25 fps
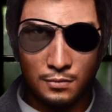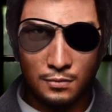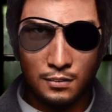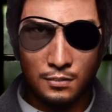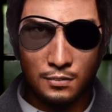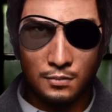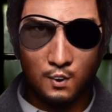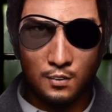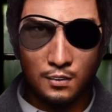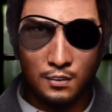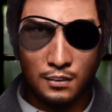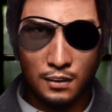
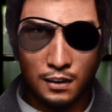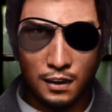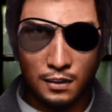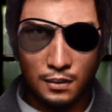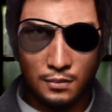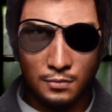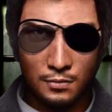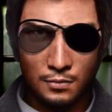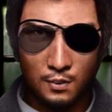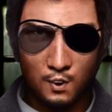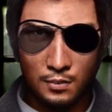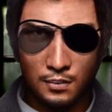If you were
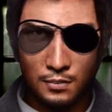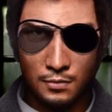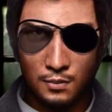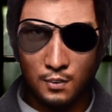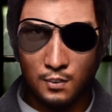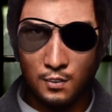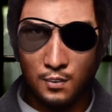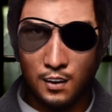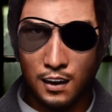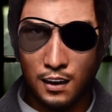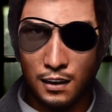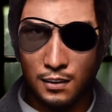not
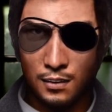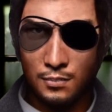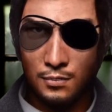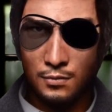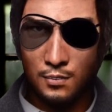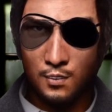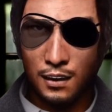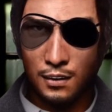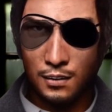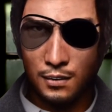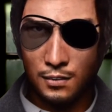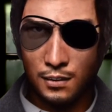as
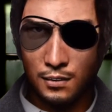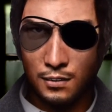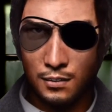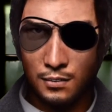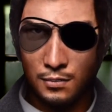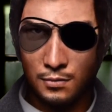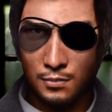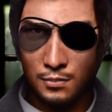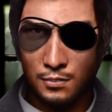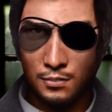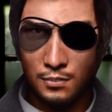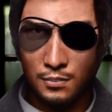
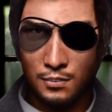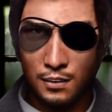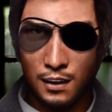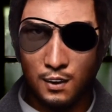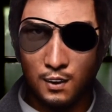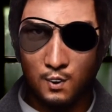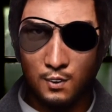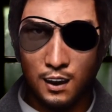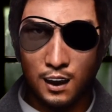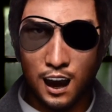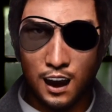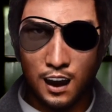crazy
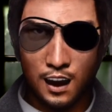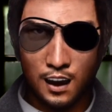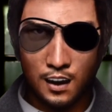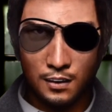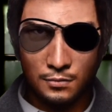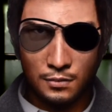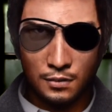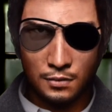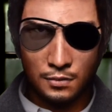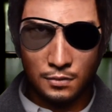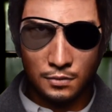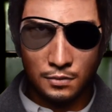as you are,
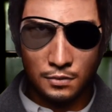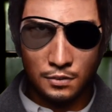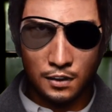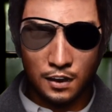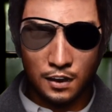and